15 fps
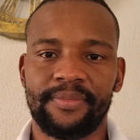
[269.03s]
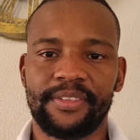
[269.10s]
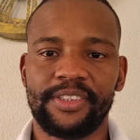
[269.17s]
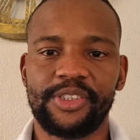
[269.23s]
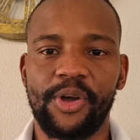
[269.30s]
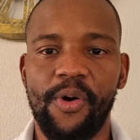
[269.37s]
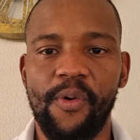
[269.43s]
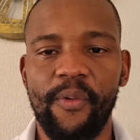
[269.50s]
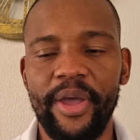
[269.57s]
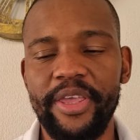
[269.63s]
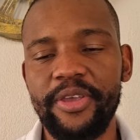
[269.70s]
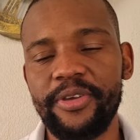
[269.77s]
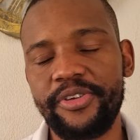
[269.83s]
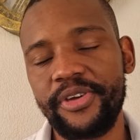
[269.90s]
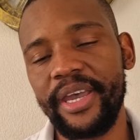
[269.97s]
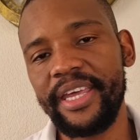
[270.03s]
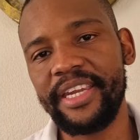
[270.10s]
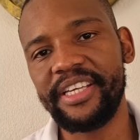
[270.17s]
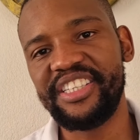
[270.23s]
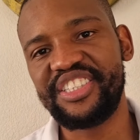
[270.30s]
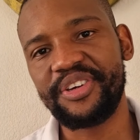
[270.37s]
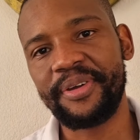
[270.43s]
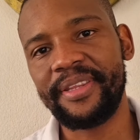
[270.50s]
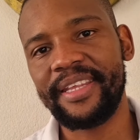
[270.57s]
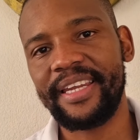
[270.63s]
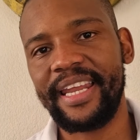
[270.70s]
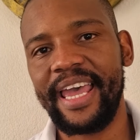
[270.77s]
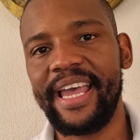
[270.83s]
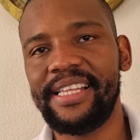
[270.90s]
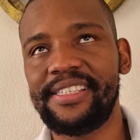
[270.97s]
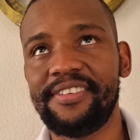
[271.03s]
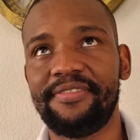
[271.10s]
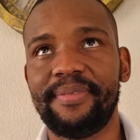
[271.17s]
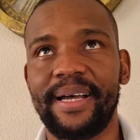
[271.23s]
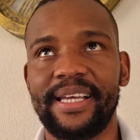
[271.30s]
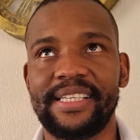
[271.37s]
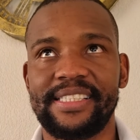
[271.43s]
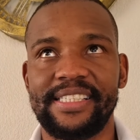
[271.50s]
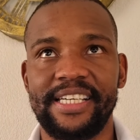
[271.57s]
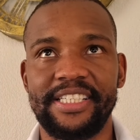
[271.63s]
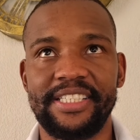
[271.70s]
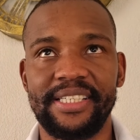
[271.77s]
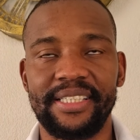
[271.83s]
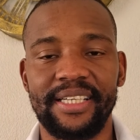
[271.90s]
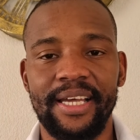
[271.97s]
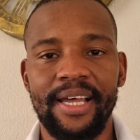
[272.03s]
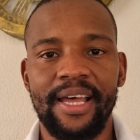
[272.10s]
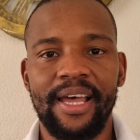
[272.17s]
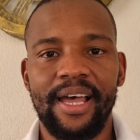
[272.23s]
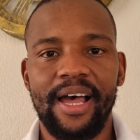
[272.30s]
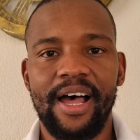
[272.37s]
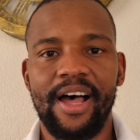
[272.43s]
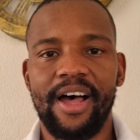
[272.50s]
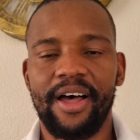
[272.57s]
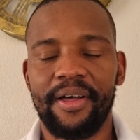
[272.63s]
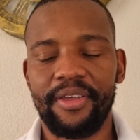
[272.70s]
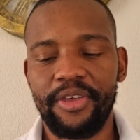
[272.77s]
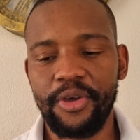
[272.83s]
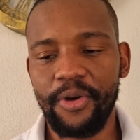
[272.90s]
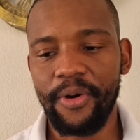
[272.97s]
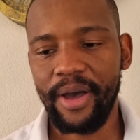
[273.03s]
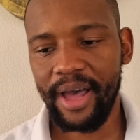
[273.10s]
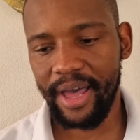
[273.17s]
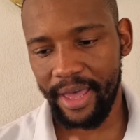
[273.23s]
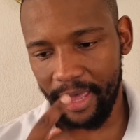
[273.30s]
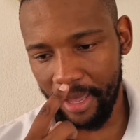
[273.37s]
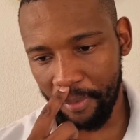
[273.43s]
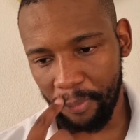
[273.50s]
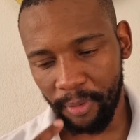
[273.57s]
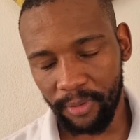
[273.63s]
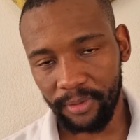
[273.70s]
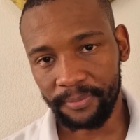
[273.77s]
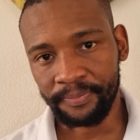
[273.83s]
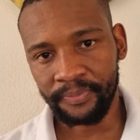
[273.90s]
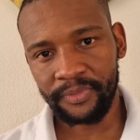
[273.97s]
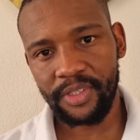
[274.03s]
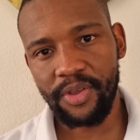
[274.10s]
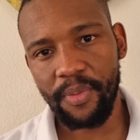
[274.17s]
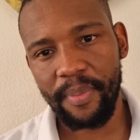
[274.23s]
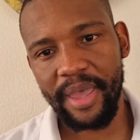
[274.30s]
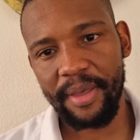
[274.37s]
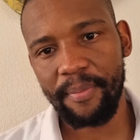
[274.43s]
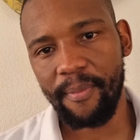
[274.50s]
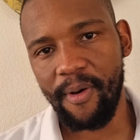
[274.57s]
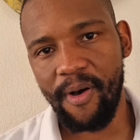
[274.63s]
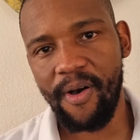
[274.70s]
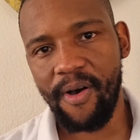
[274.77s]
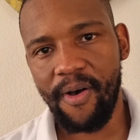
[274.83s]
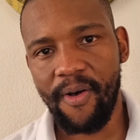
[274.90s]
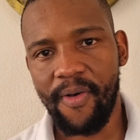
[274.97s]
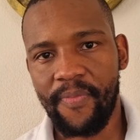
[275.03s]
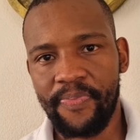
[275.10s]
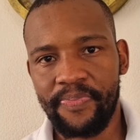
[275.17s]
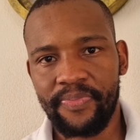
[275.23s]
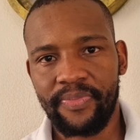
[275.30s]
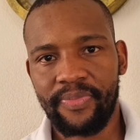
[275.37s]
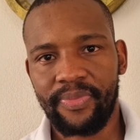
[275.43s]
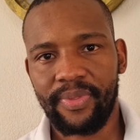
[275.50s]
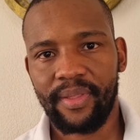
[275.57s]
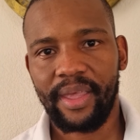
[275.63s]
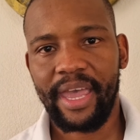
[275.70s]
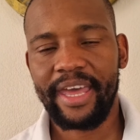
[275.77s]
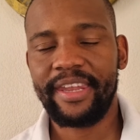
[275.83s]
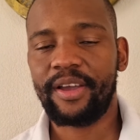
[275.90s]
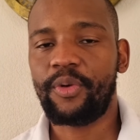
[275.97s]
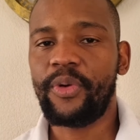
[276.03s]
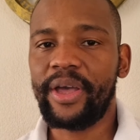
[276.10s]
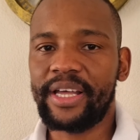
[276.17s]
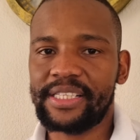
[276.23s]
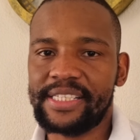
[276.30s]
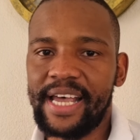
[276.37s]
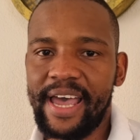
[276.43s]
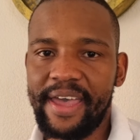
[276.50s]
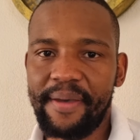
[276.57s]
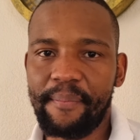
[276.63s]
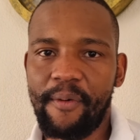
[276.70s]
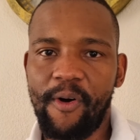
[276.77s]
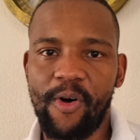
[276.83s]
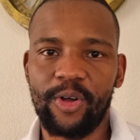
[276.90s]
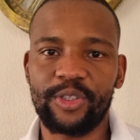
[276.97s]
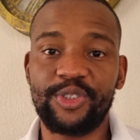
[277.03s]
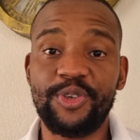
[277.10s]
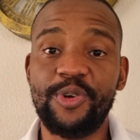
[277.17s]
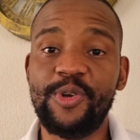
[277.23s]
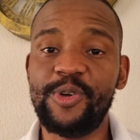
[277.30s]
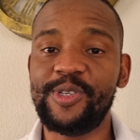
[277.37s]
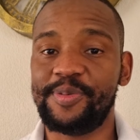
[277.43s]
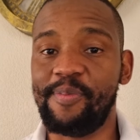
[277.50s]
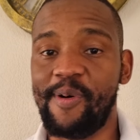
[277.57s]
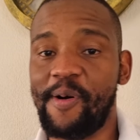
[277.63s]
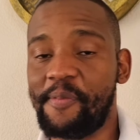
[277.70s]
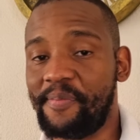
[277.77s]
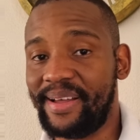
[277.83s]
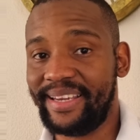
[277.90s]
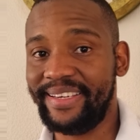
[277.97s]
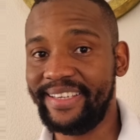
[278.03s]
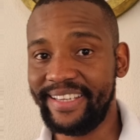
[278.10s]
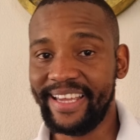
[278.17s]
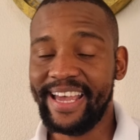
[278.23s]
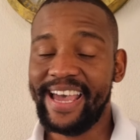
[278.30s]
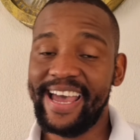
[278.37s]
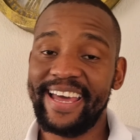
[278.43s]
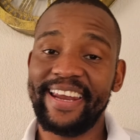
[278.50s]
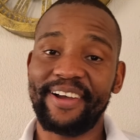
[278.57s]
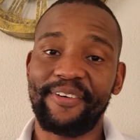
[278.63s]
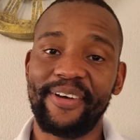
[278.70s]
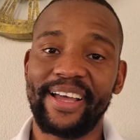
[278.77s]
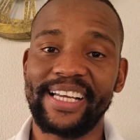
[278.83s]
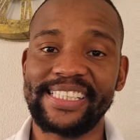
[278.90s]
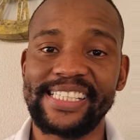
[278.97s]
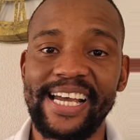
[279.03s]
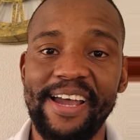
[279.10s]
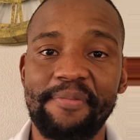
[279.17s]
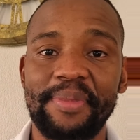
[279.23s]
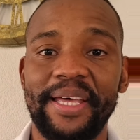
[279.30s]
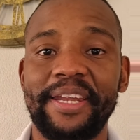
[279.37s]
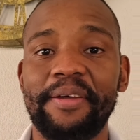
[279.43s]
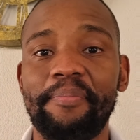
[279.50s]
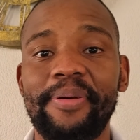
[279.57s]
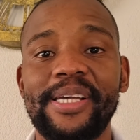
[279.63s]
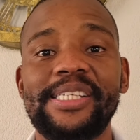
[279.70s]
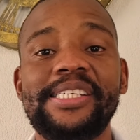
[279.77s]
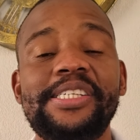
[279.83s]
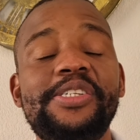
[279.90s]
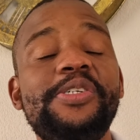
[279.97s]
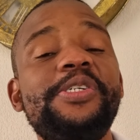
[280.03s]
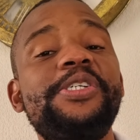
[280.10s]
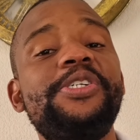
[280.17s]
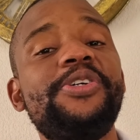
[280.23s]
So when you're trading during that active market session, you are able to make more at a quicker time, or to lose more money at a quicker time, than a person who's